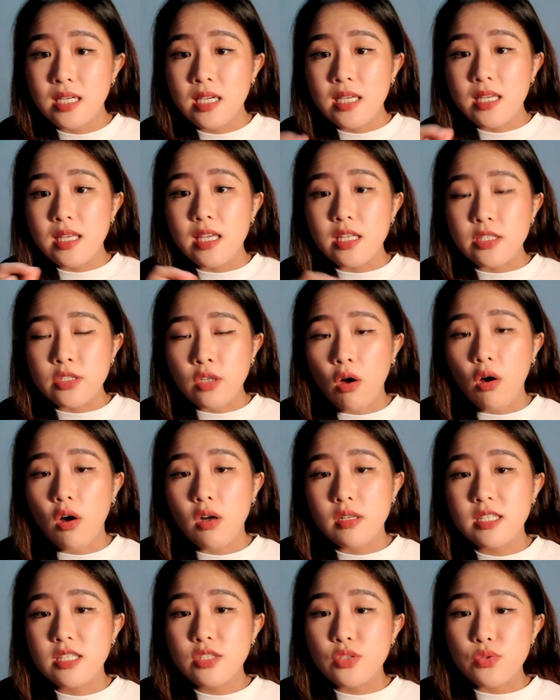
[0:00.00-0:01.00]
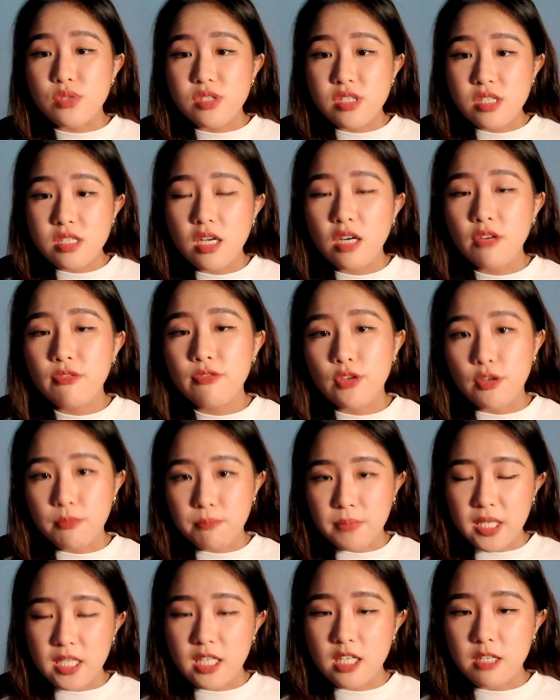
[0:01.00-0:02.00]
in order to serve your
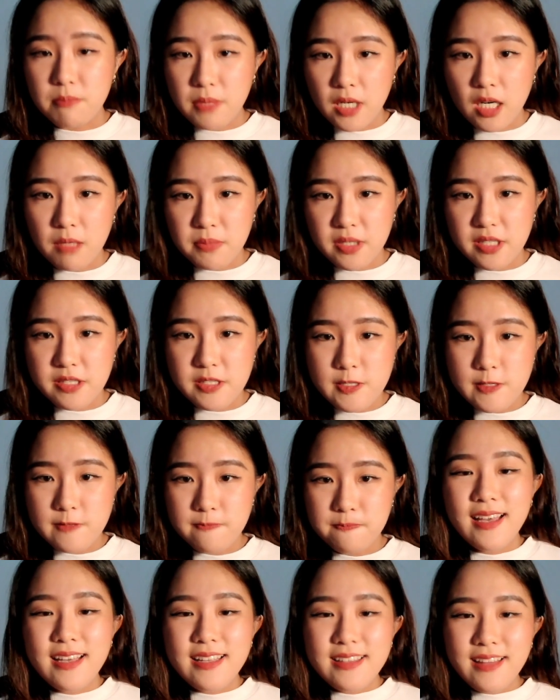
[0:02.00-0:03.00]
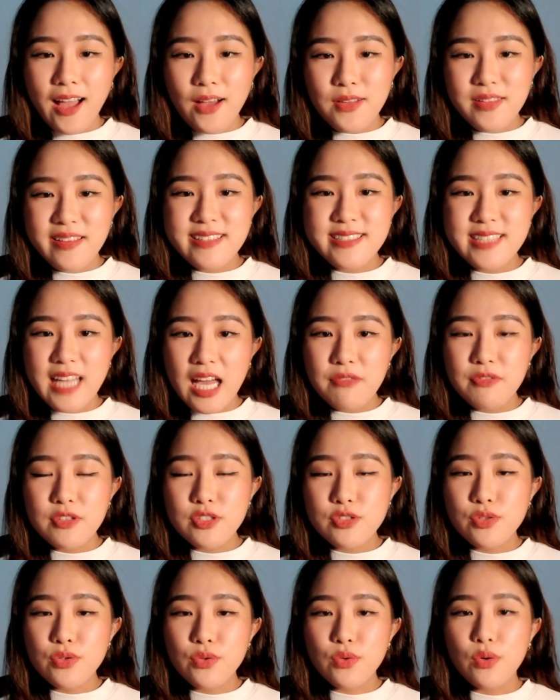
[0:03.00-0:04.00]
bigger purpose? Now, let's dive
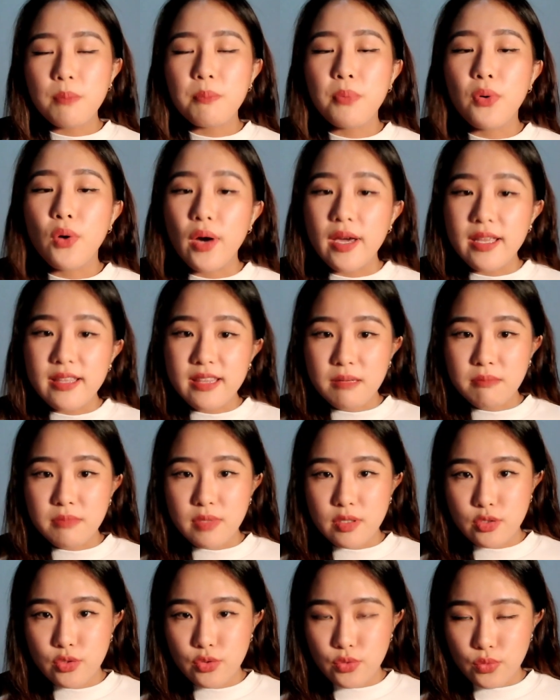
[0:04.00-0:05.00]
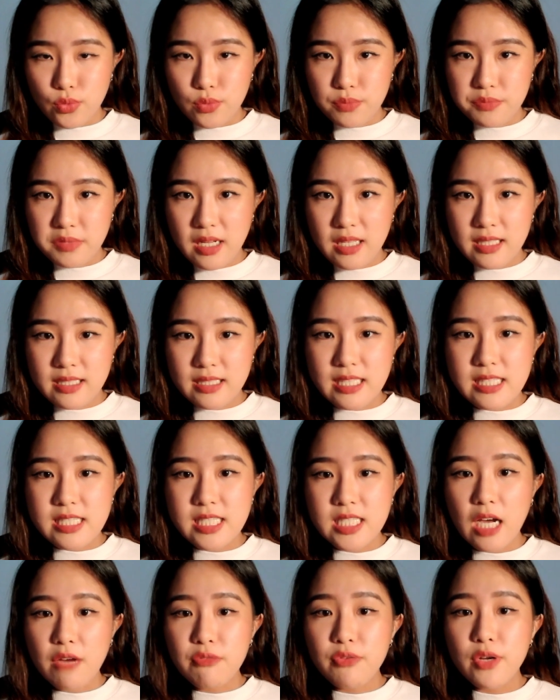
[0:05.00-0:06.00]
into point number 2.
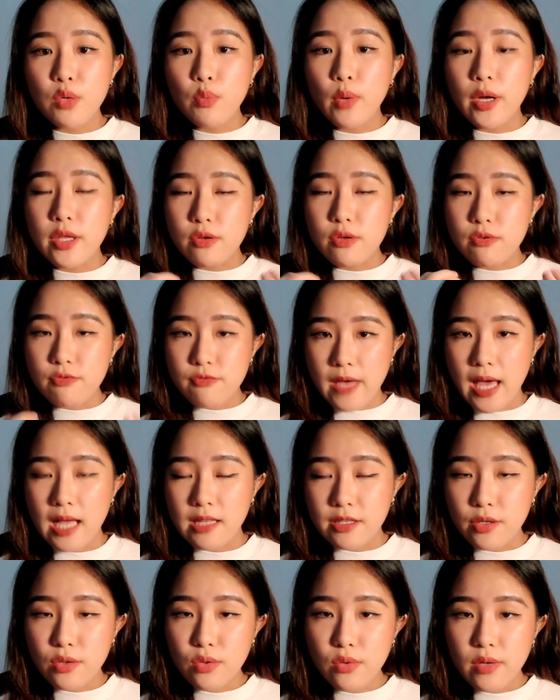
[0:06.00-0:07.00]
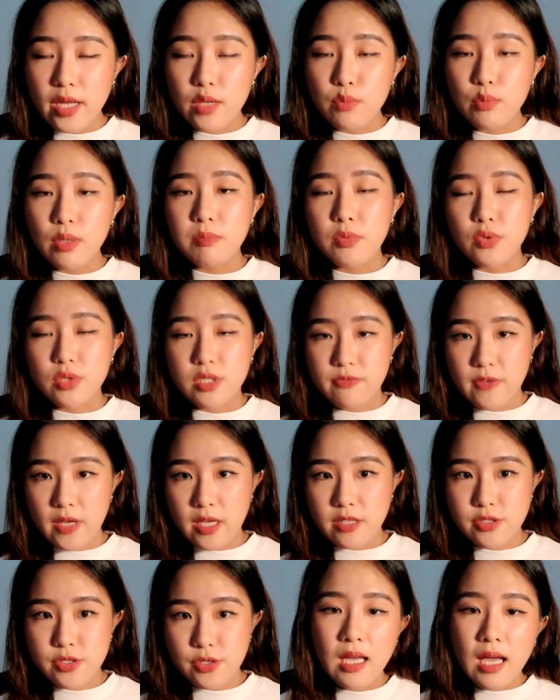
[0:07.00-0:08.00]
Discovering what you value and what
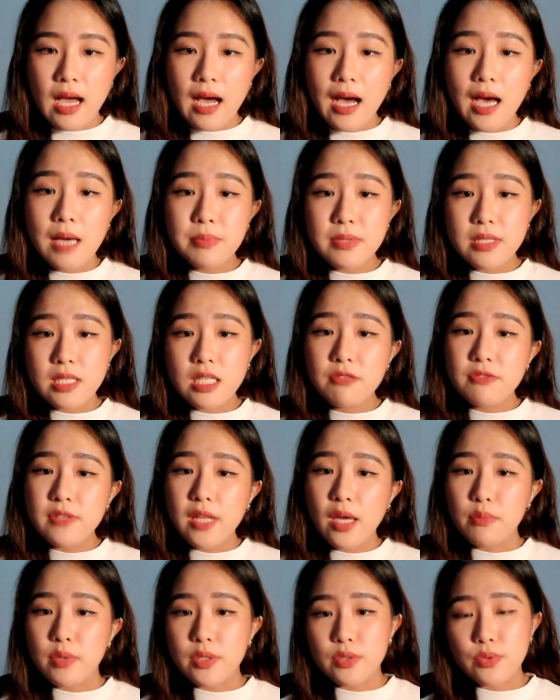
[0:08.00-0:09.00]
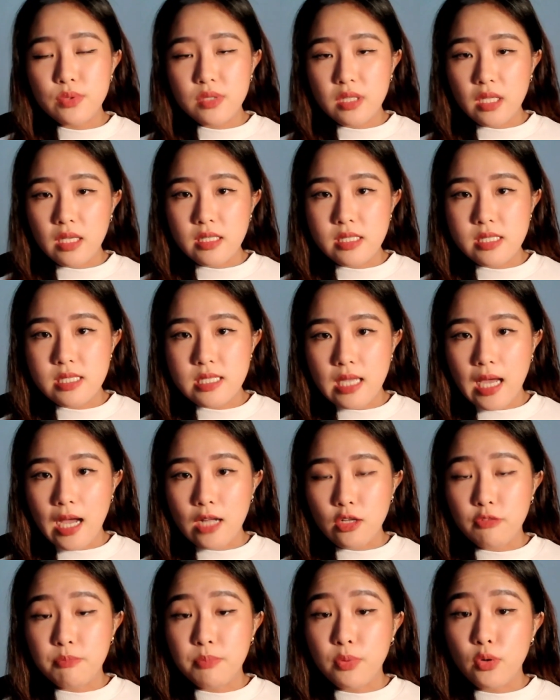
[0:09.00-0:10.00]
motivates you. I believe that we do things out
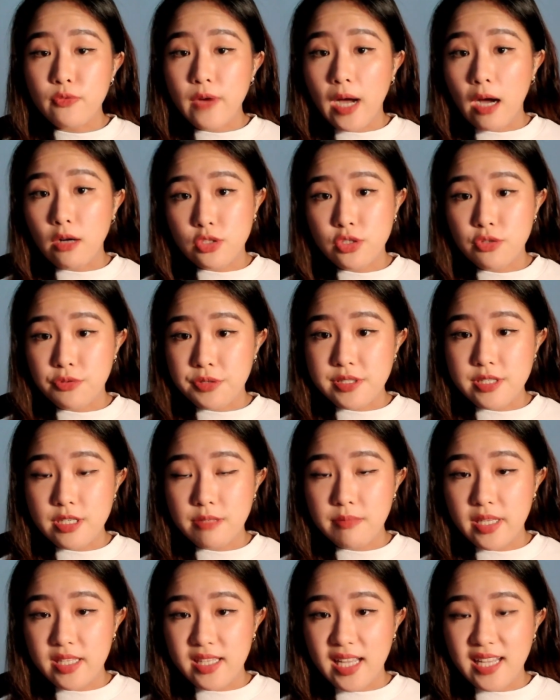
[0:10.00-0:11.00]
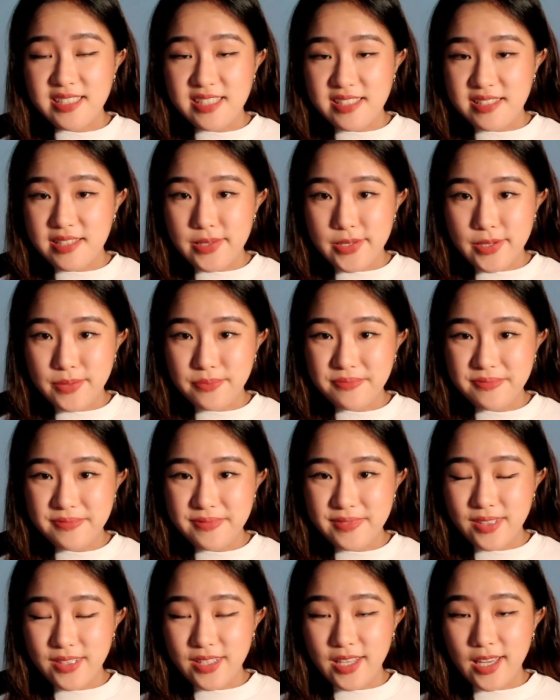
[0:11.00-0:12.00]
of both altruism and narcissism.
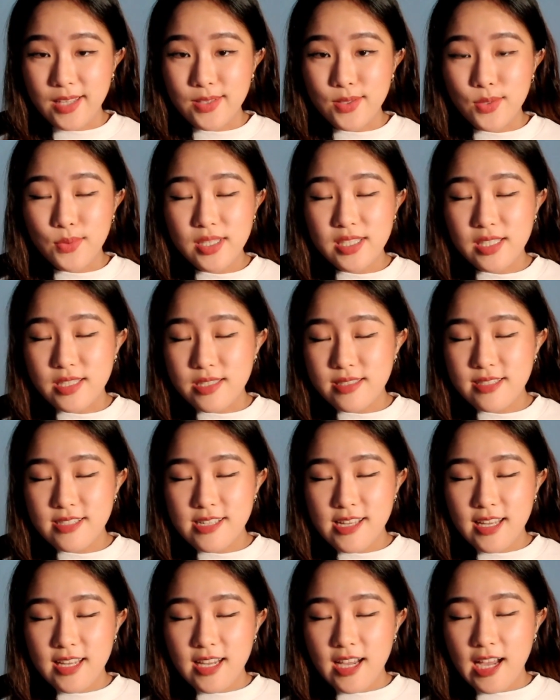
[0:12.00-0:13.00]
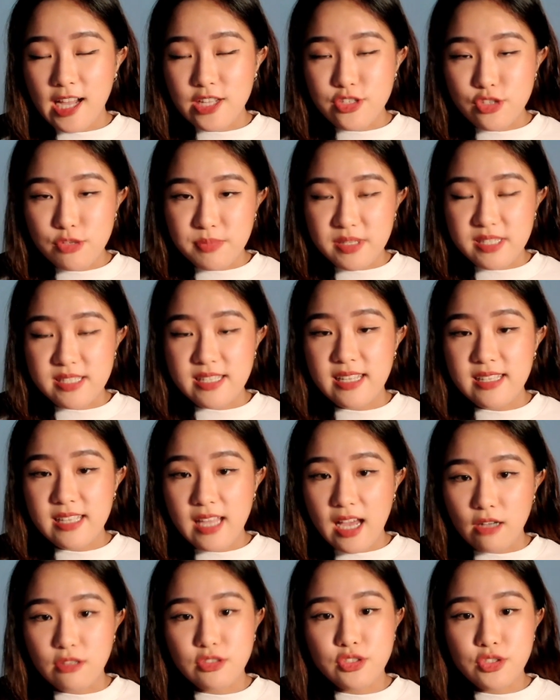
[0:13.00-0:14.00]
Okay, no one is 100%
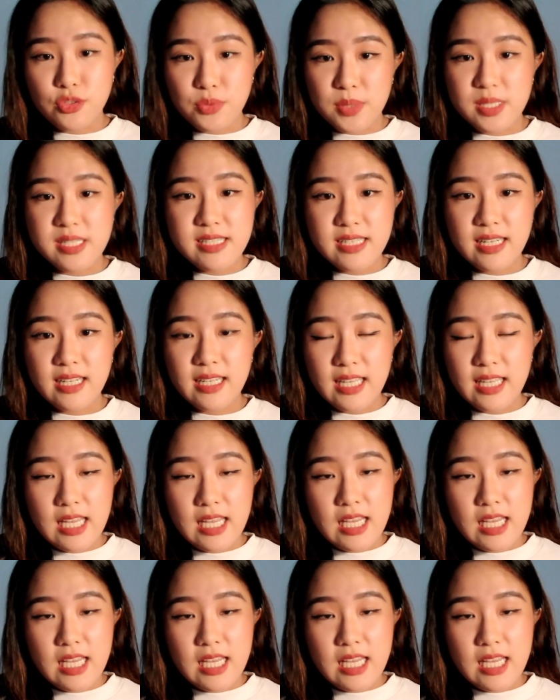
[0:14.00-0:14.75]
altruistic.